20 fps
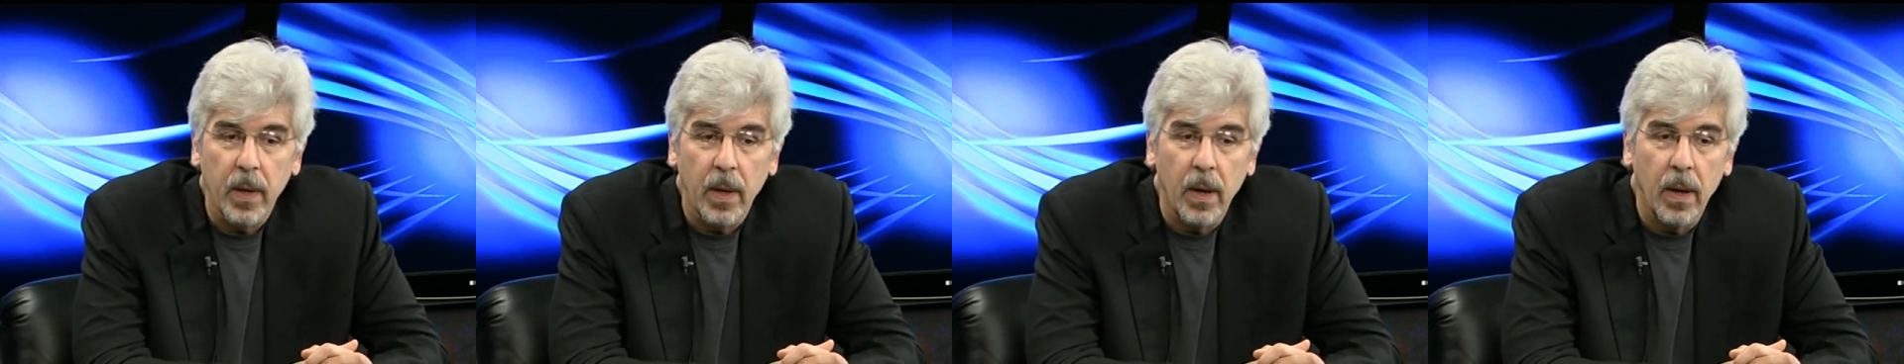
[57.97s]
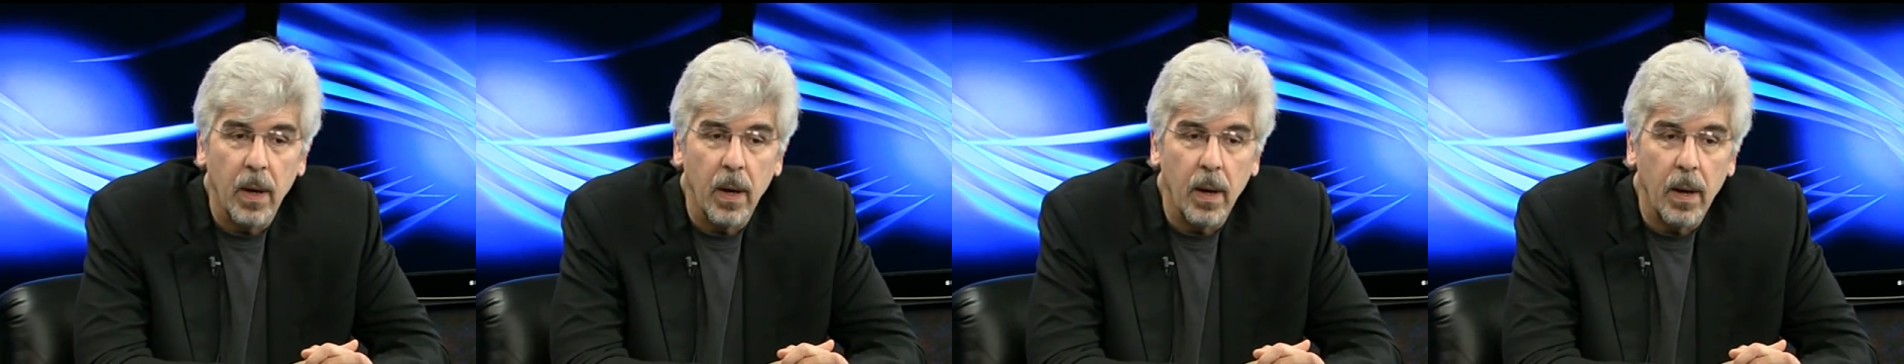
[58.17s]

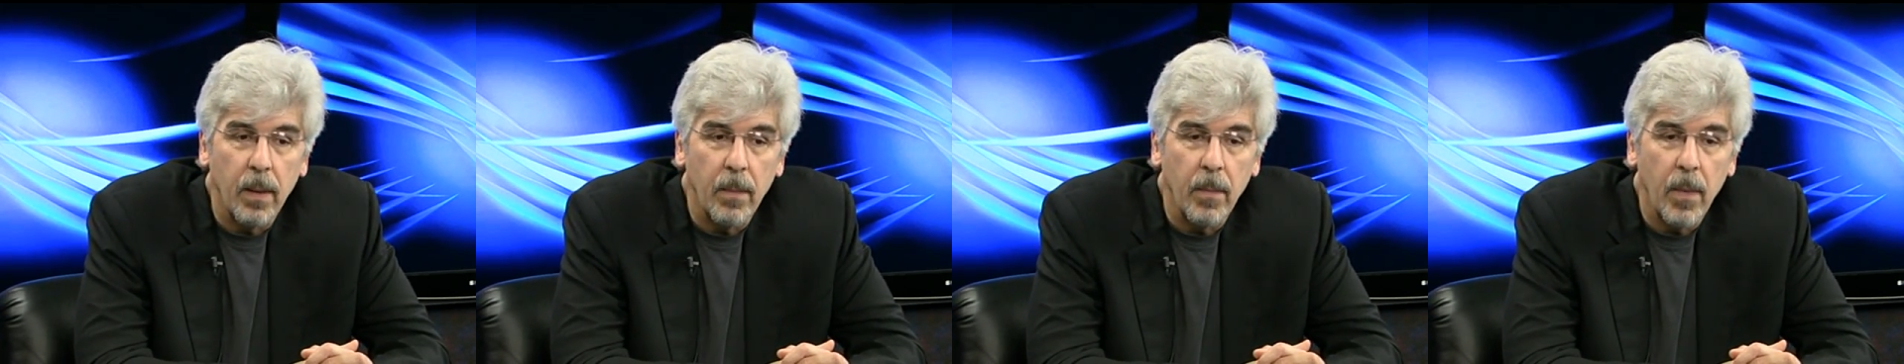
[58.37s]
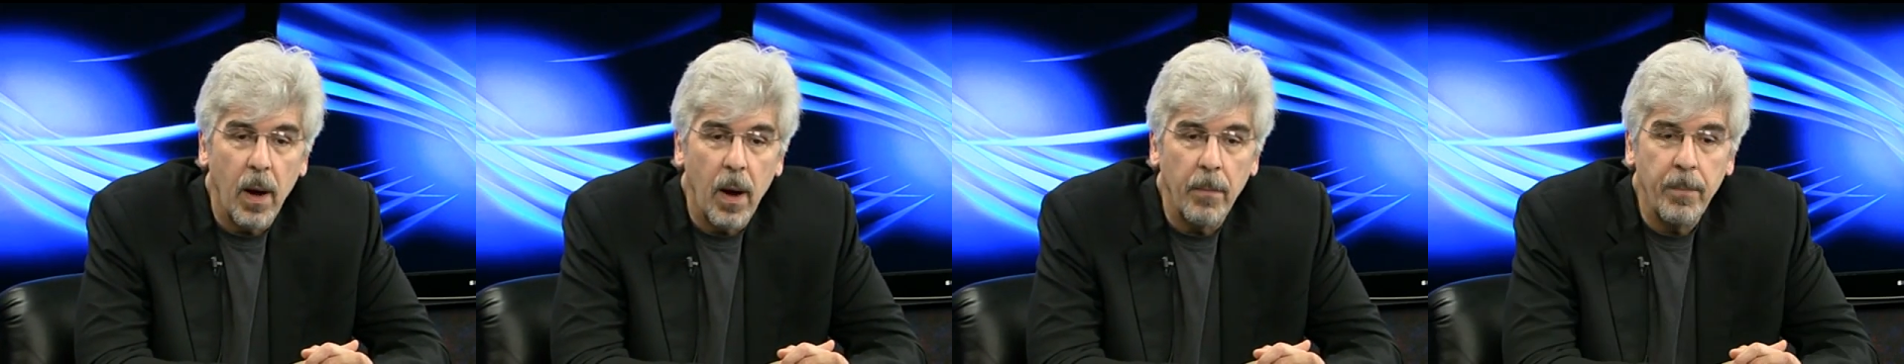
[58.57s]

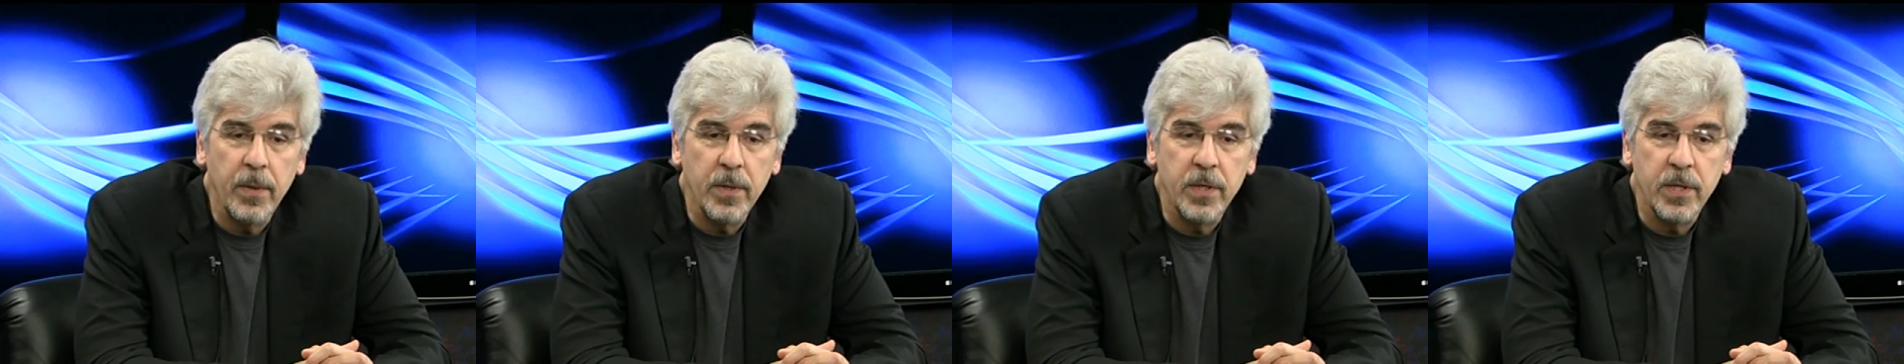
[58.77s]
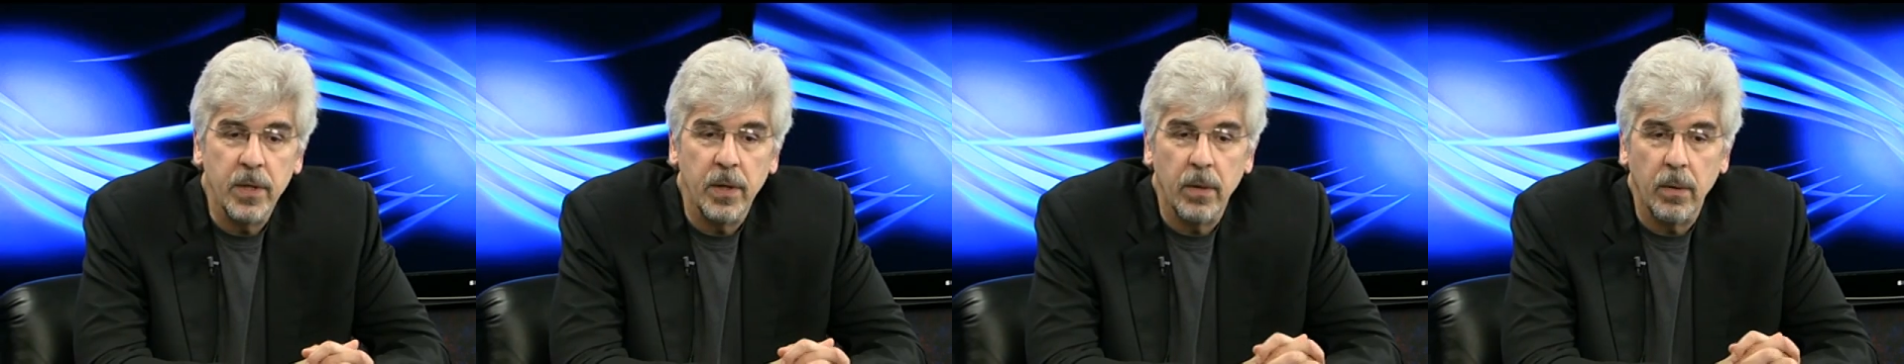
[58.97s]
Um, up
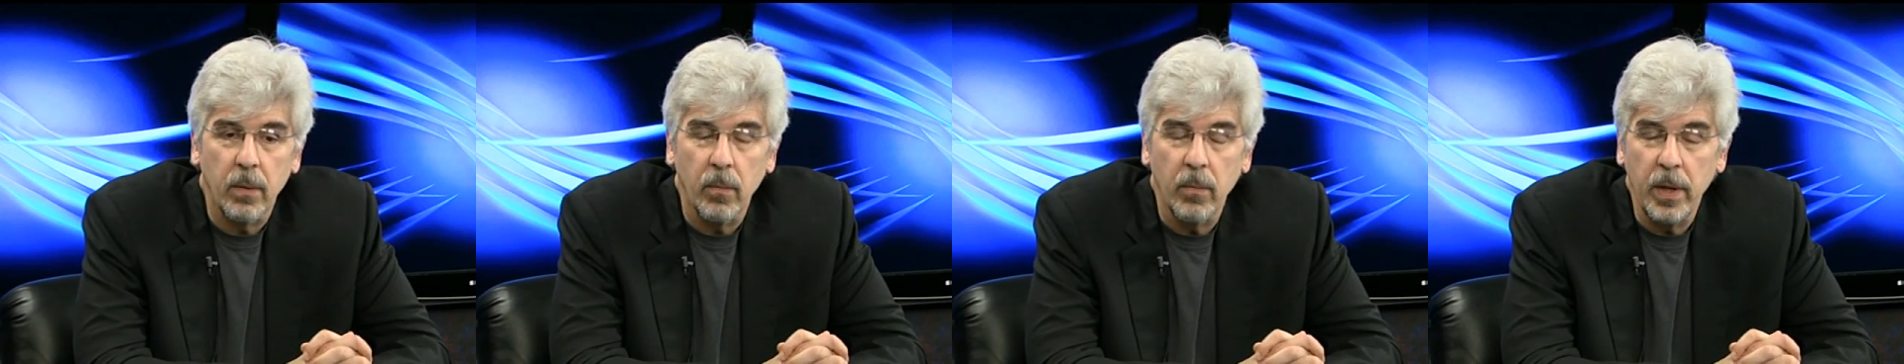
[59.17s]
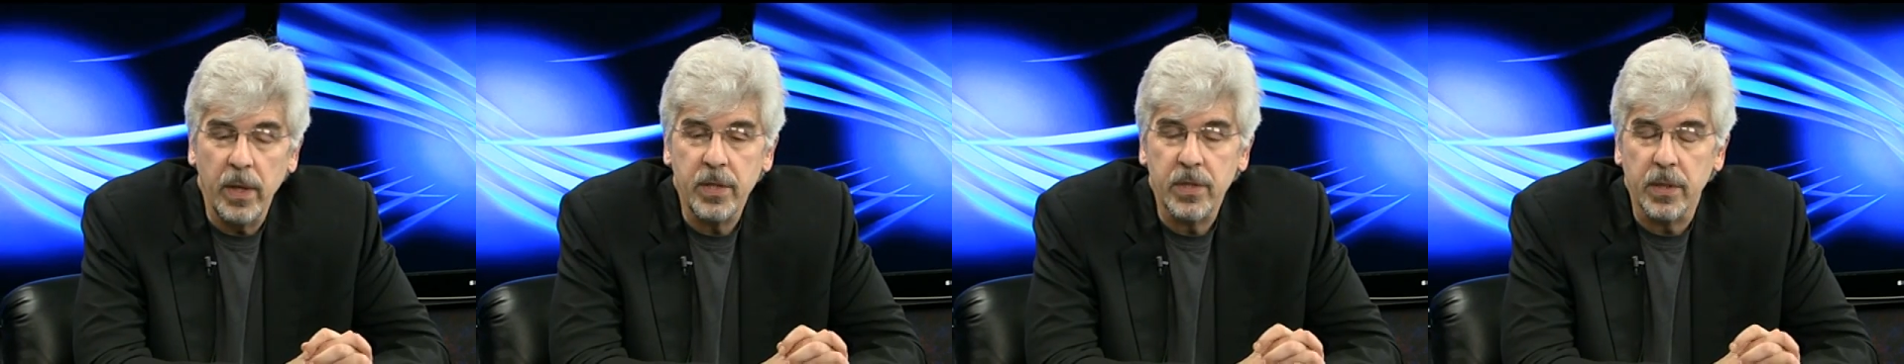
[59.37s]
until
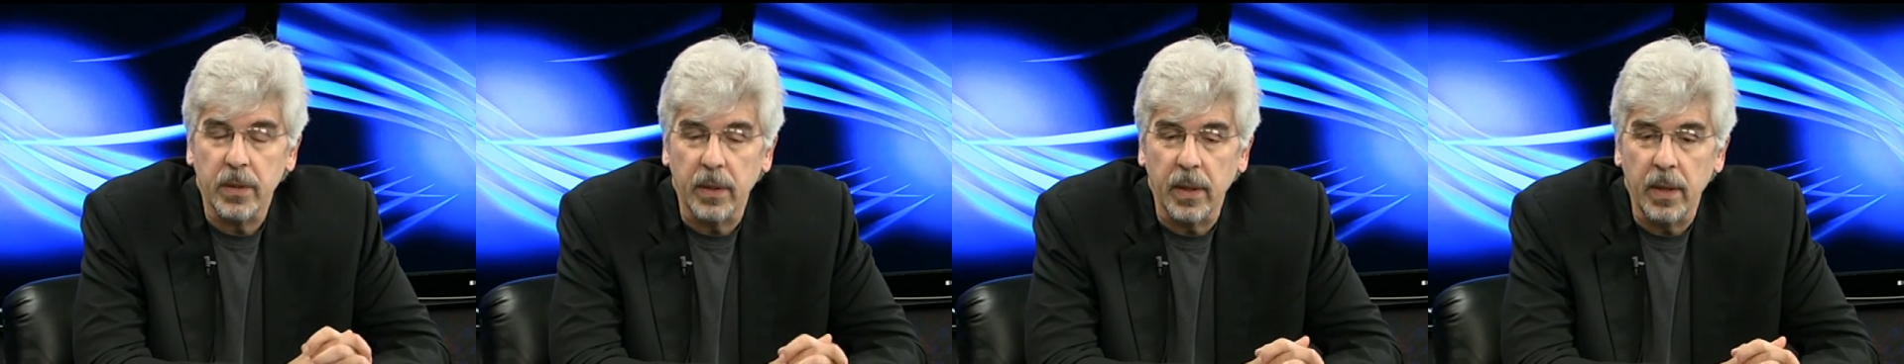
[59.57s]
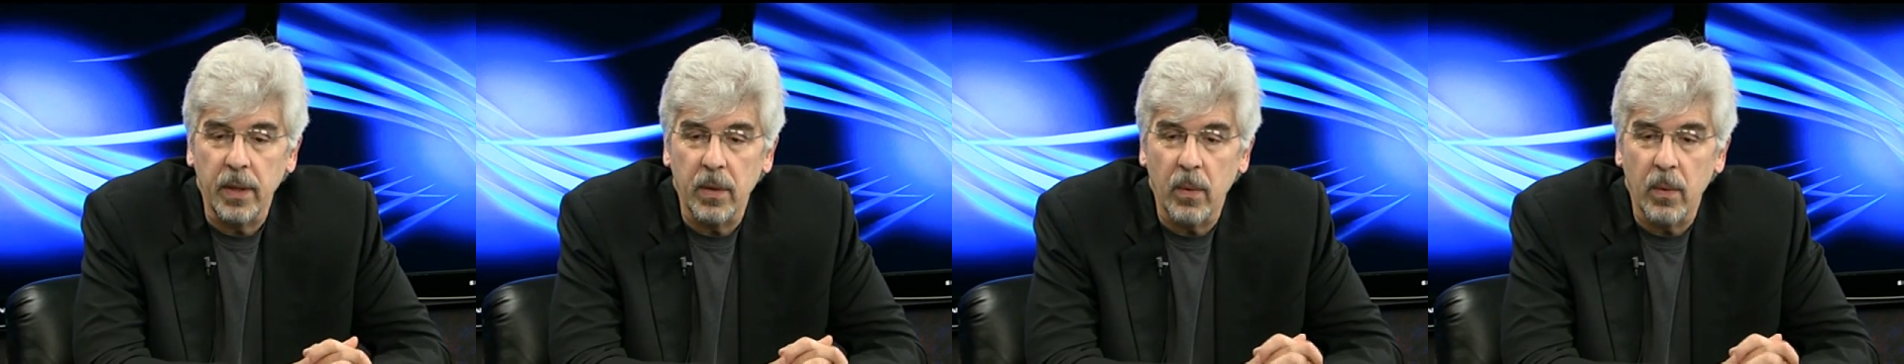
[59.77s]
recently,